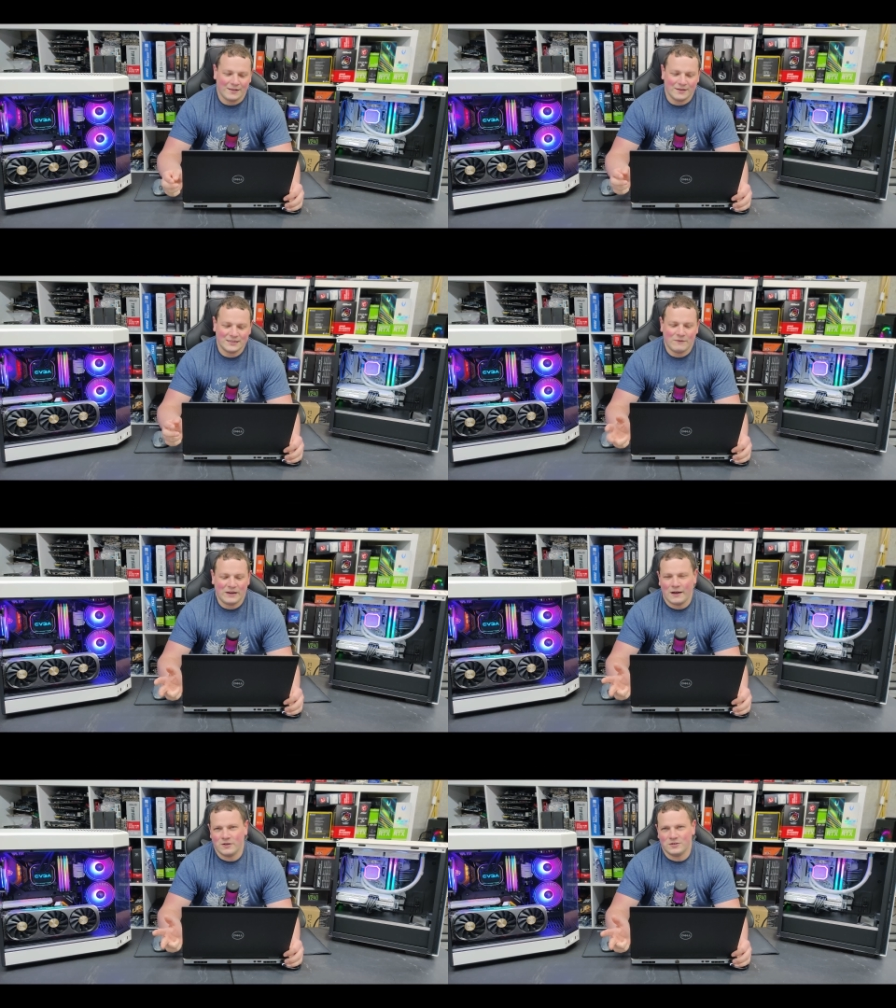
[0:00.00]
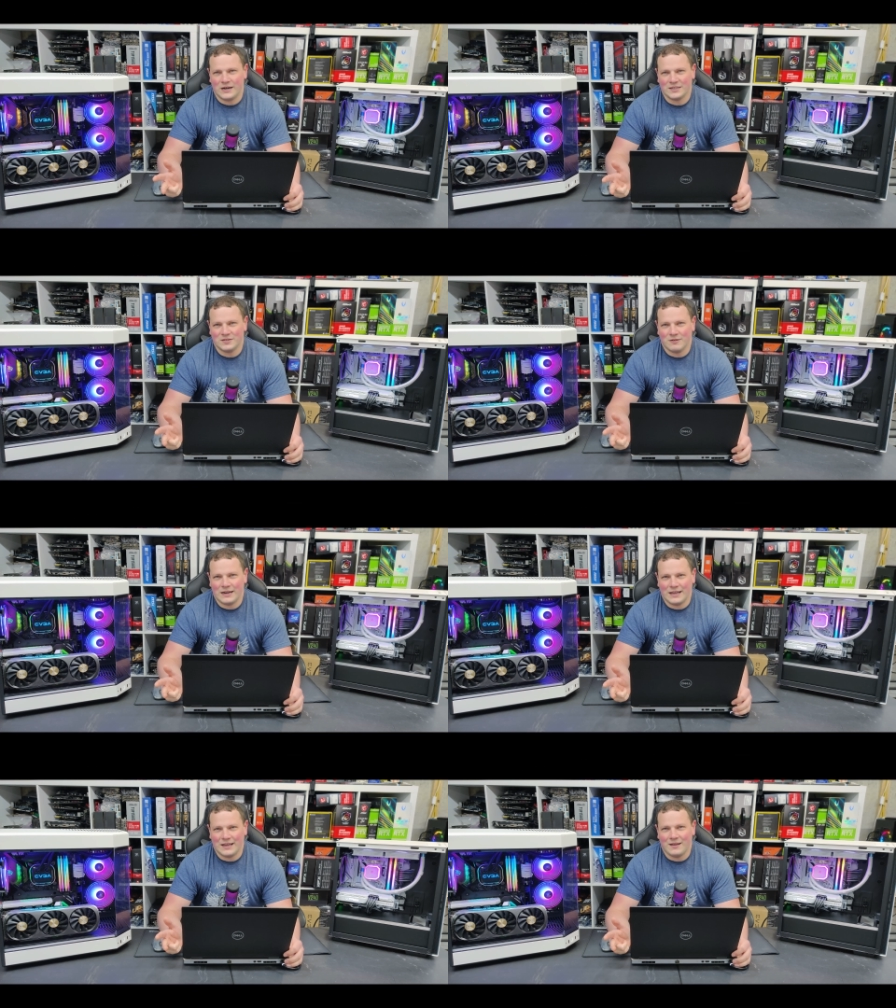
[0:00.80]
the seventy-eight hundred X three
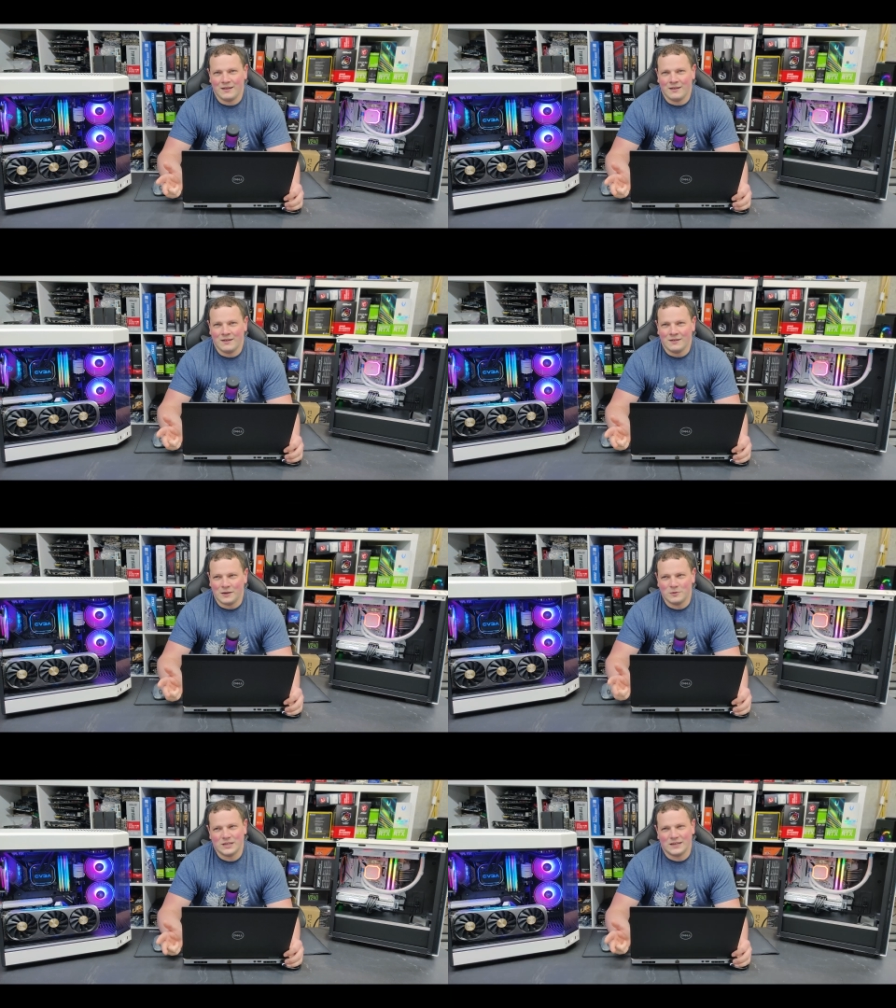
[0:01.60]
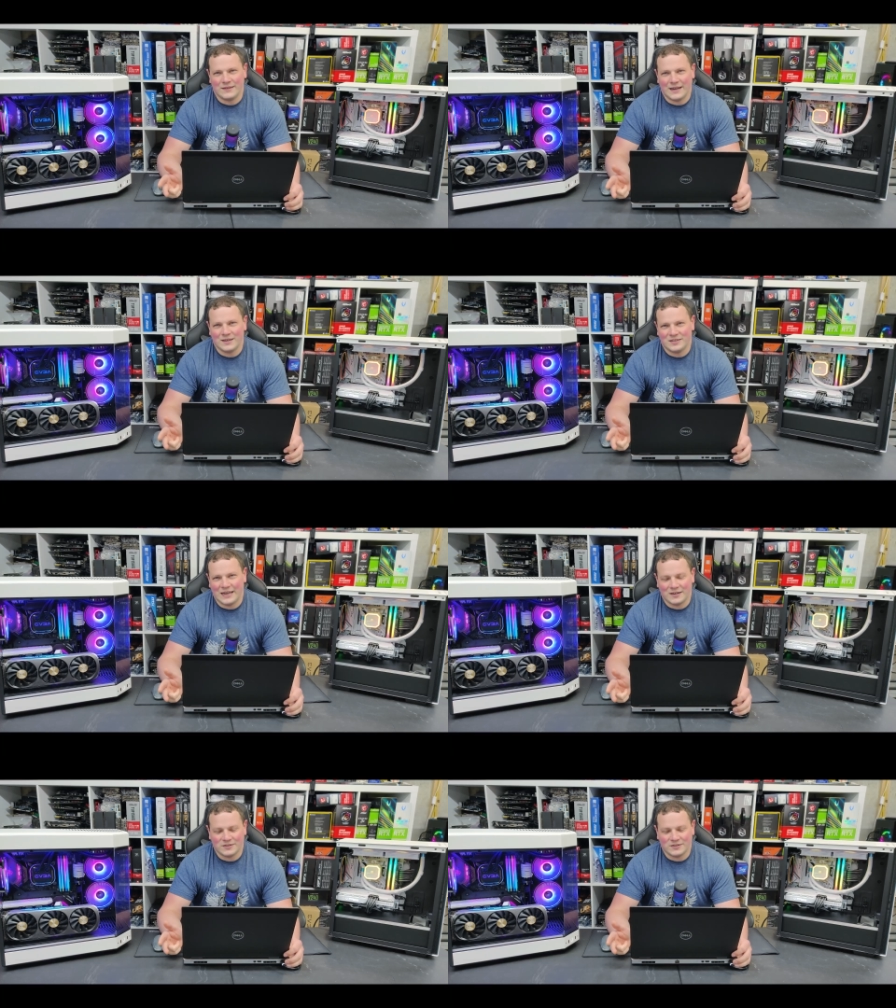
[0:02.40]
D using the X T X